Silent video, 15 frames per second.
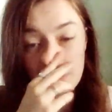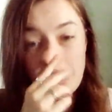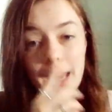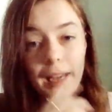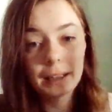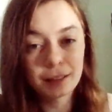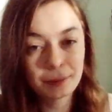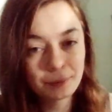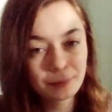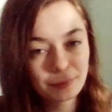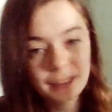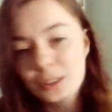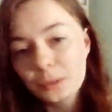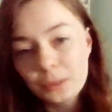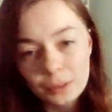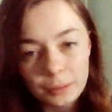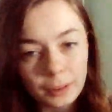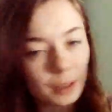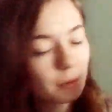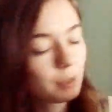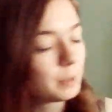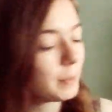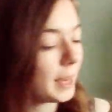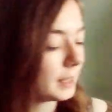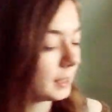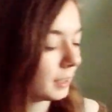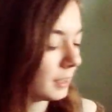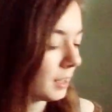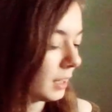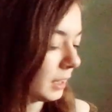banned. This was the one that was banned,
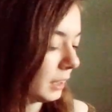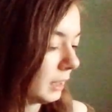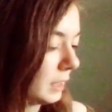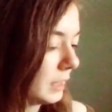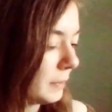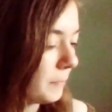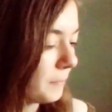I think.